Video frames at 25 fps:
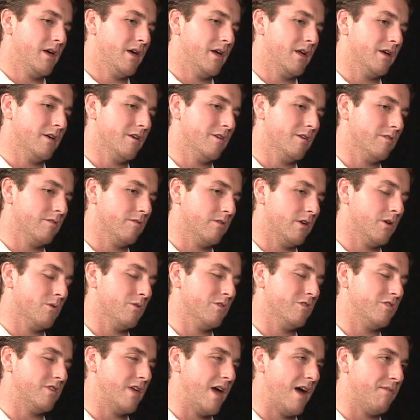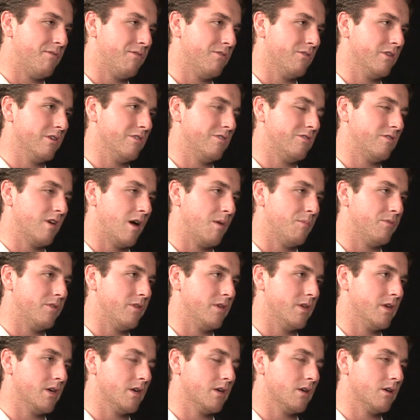it was definitely
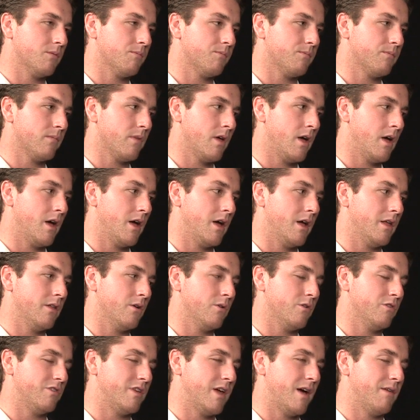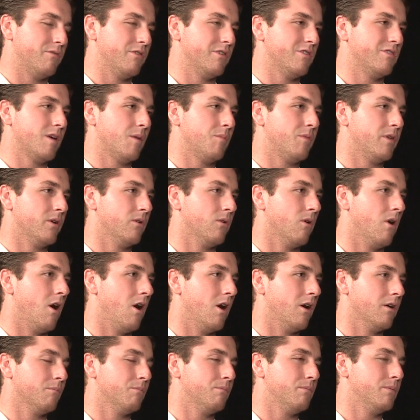something, there was definitely something
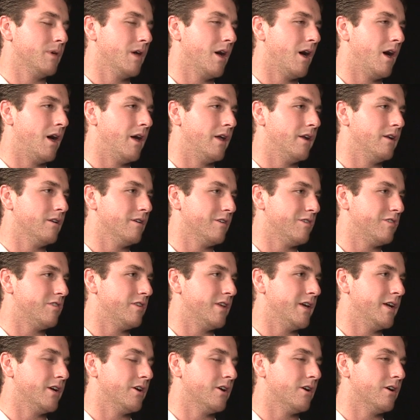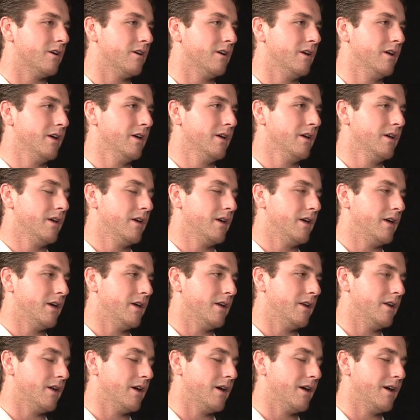wrong beyond a stinger.
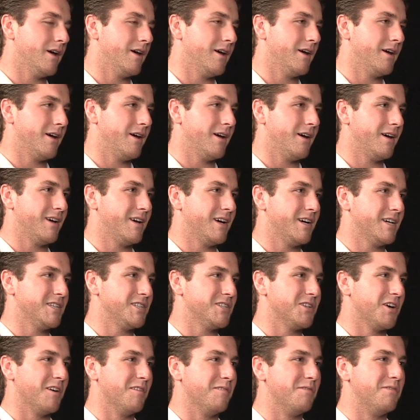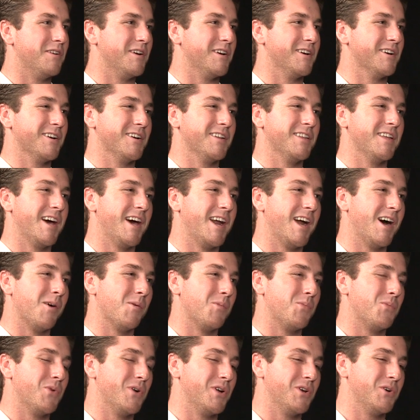And I started figuring that
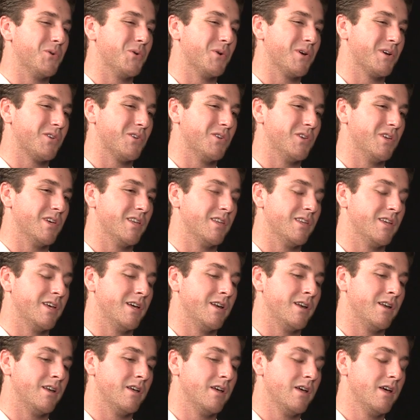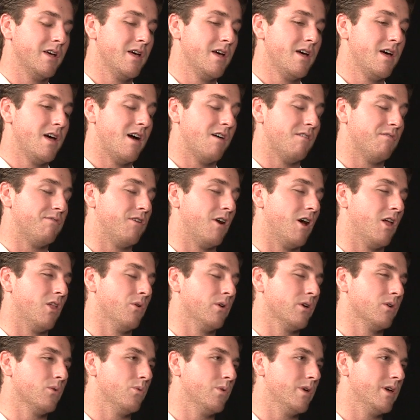out pretty quickly. And then that
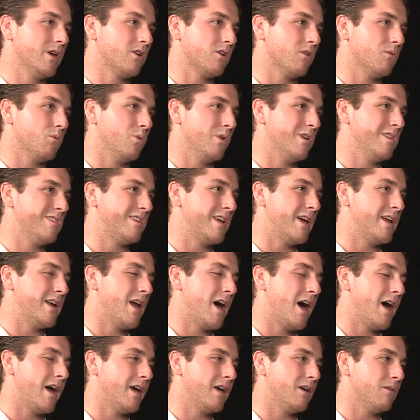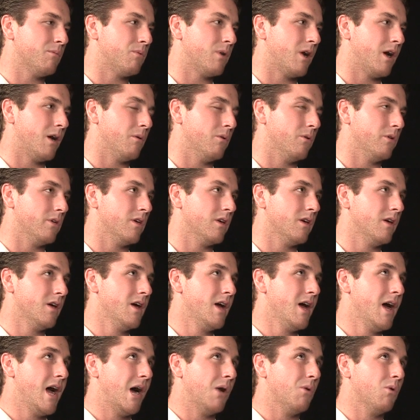following week, Wednesday night, probably,
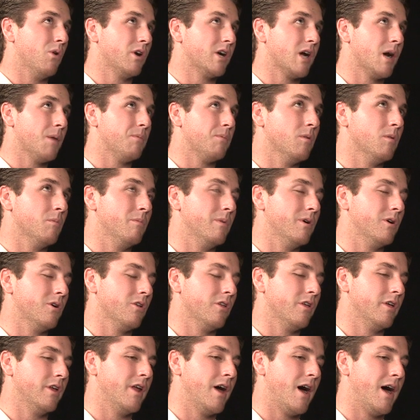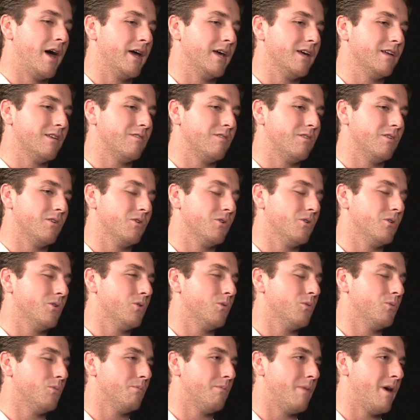I woke the middle of the night
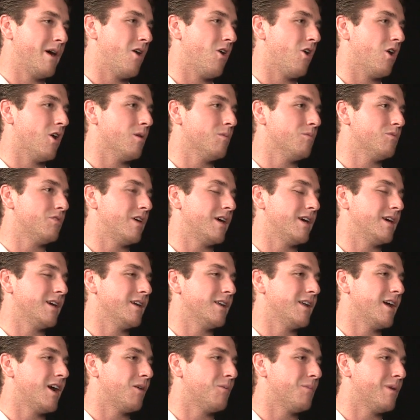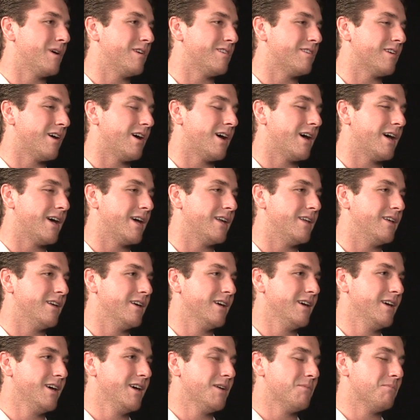to my arms hanging down on my side,
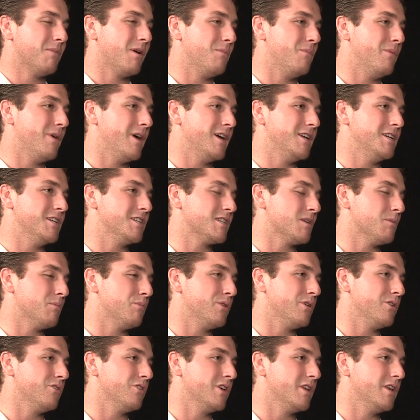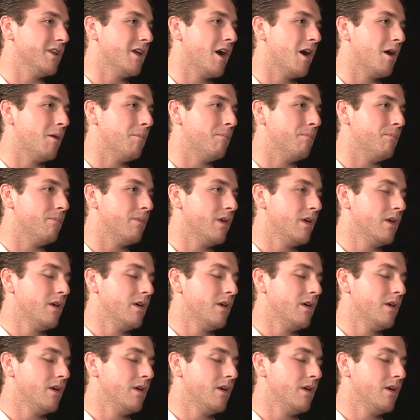my bed just completely numb.